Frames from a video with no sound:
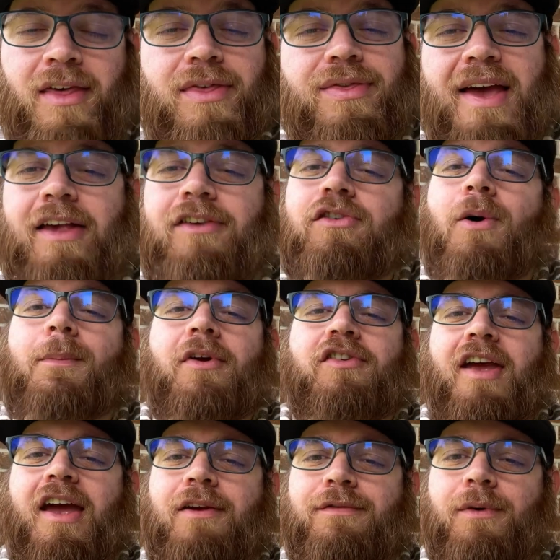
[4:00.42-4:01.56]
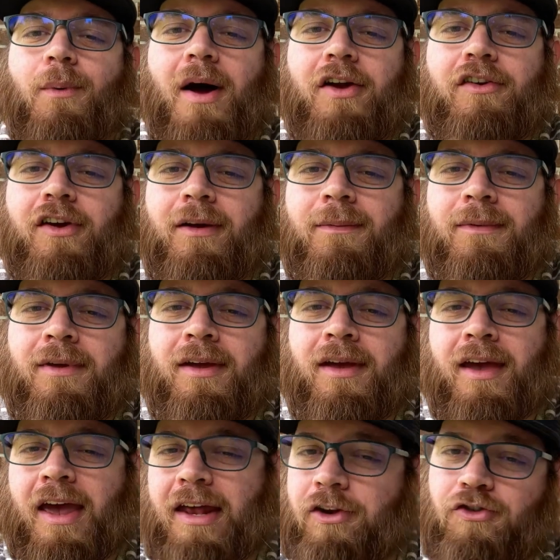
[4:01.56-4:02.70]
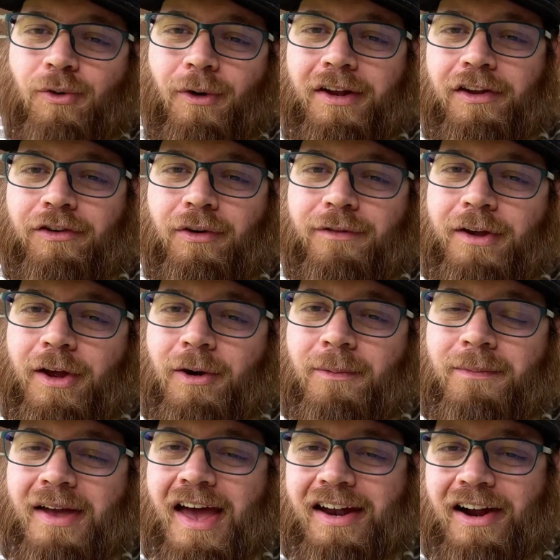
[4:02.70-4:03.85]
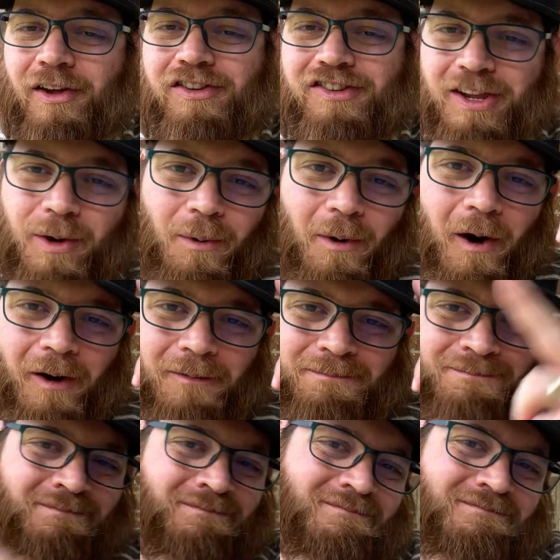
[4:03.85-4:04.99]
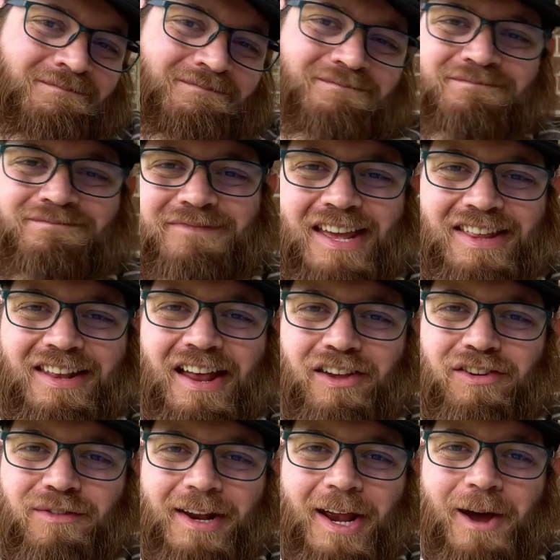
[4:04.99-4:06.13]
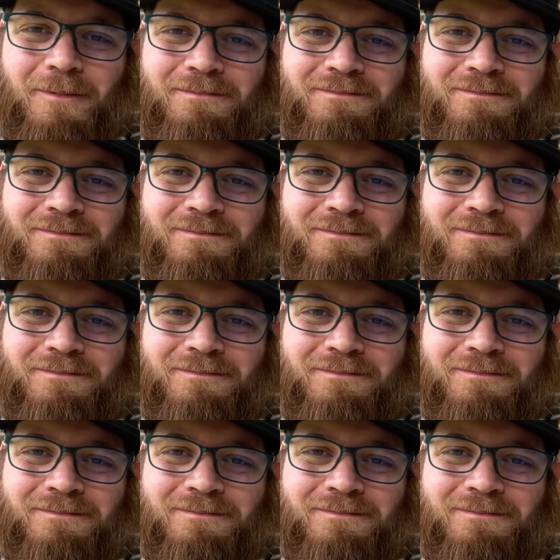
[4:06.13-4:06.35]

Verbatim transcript: Thanks so much again for watching and enjoying this review, and I'll see you all in the next video.